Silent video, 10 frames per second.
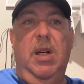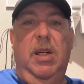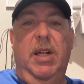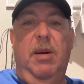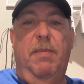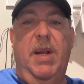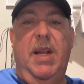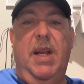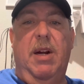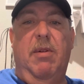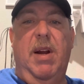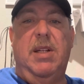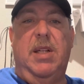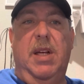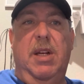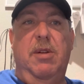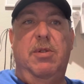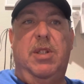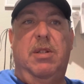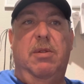a little bit of interesting
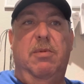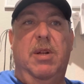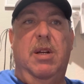news to.